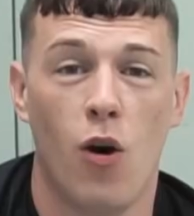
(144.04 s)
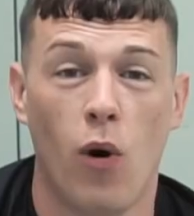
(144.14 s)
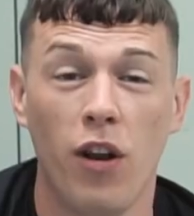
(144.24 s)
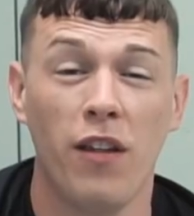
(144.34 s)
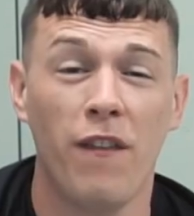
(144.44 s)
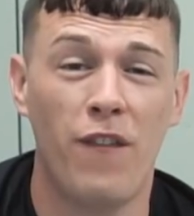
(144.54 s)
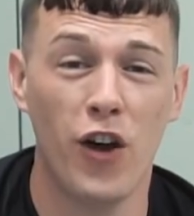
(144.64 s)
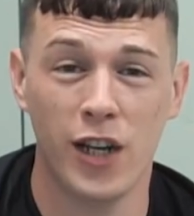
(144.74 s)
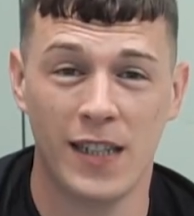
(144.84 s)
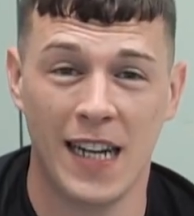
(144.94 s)
One of the
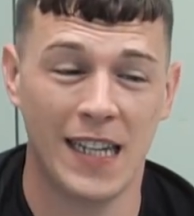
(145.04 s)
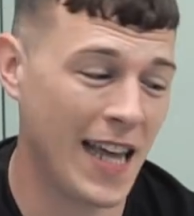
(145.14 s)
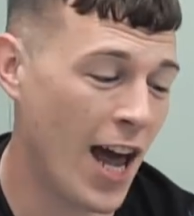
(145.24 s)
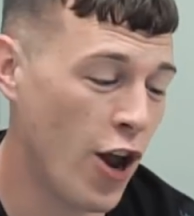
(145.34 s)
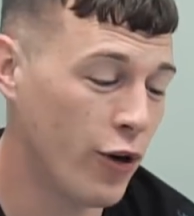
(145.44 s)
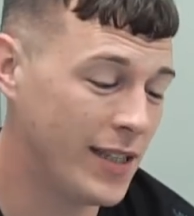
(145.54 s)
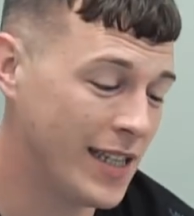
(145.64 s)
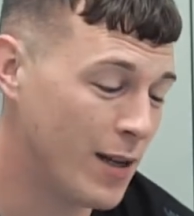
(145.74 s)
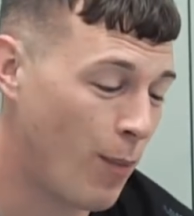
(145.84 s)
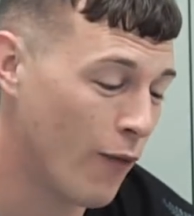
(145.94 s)
first things that I
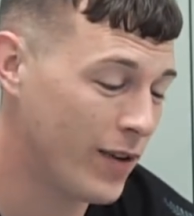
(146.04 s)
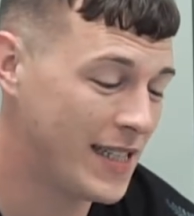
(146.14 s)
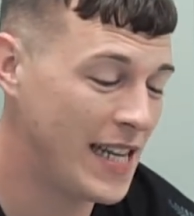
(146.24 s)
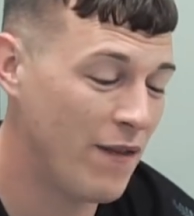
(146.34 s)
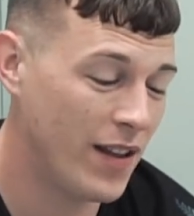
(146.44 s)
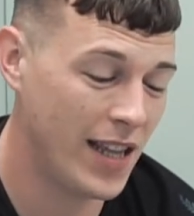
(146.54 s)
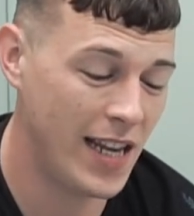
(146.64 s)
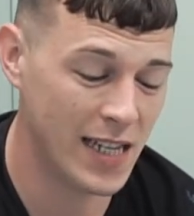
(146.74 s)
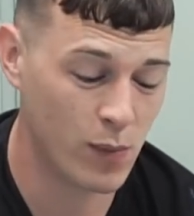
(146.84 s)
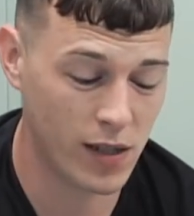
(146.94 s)
noticed upon receiving
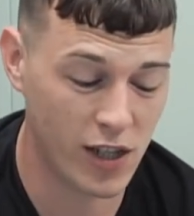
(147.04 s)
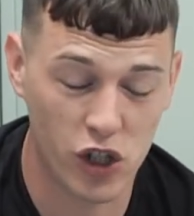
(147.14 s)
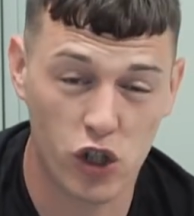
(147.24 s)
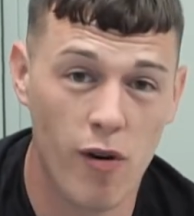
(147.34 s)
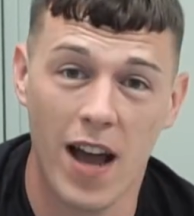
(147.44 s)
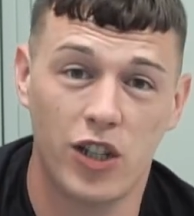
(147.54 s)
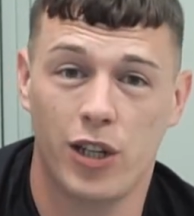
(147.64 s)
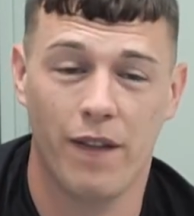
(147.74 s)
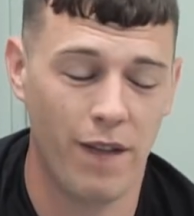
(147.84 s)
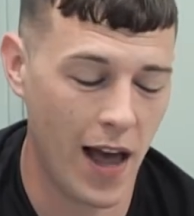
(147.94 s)
these was the stretch
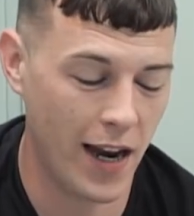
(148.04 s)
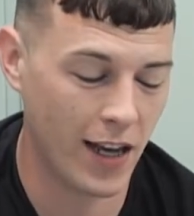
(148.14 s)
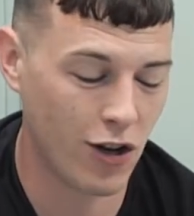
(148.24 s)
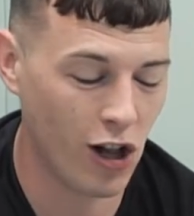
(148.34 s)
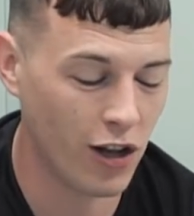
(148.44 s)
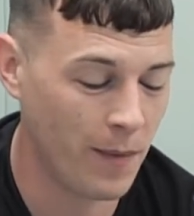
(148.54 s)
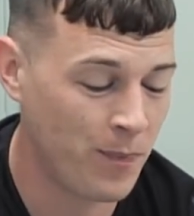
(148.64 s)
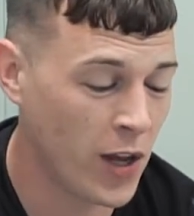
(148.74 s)
in the Flyknit collar.